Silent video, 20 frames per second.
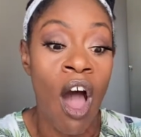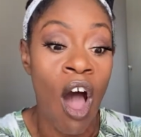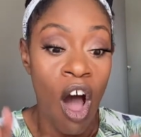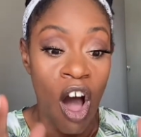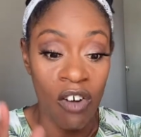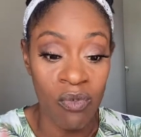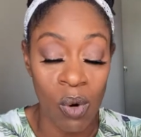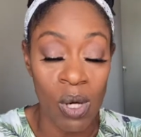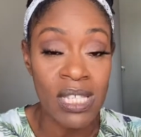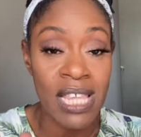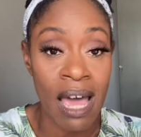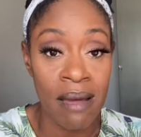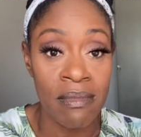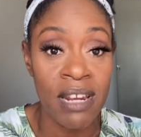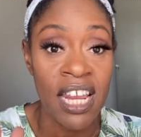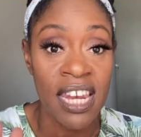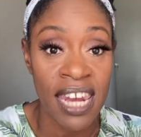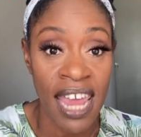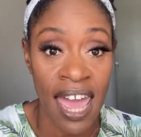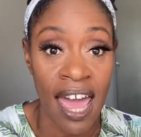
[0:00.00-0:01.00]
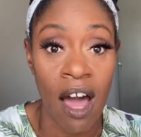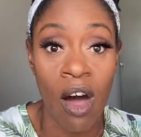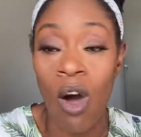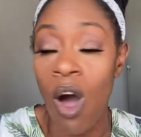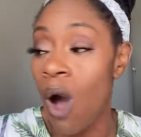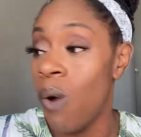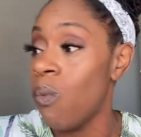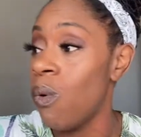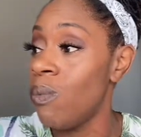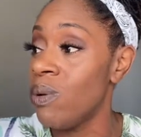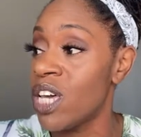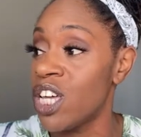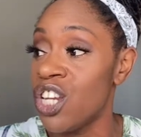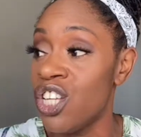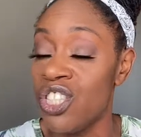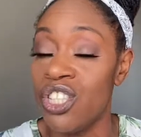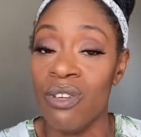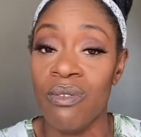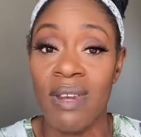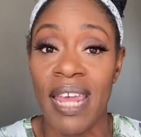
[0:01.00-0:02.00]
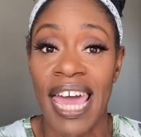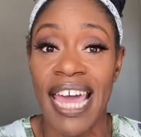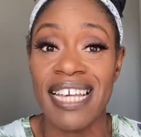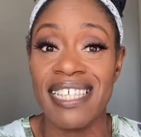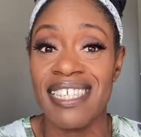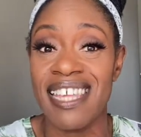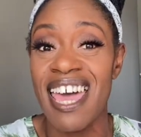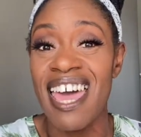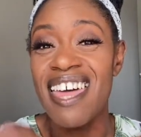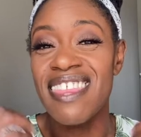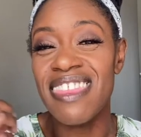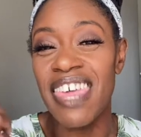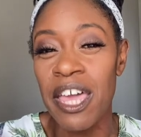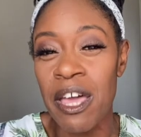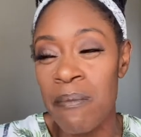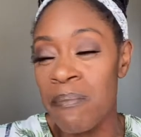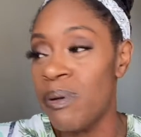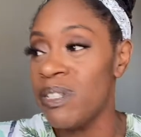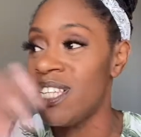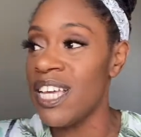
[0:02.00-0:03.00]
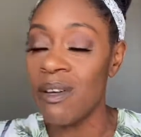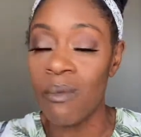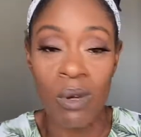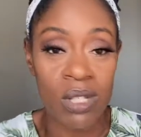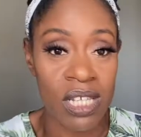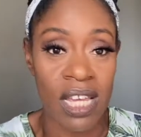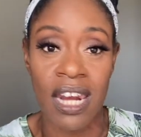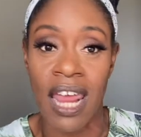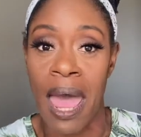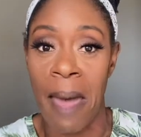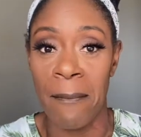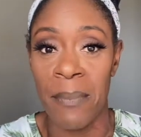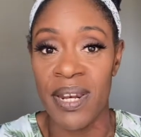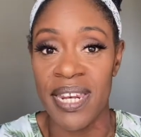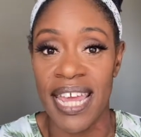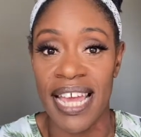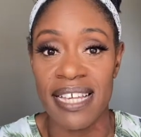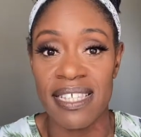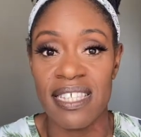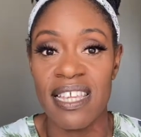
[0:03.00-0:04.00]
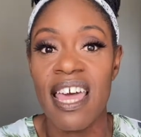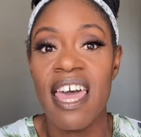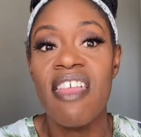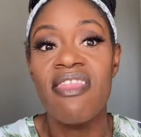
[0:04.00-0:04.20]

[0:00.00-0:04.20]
of what's happening now and what we're going to do next, they can predict what's going to happen next.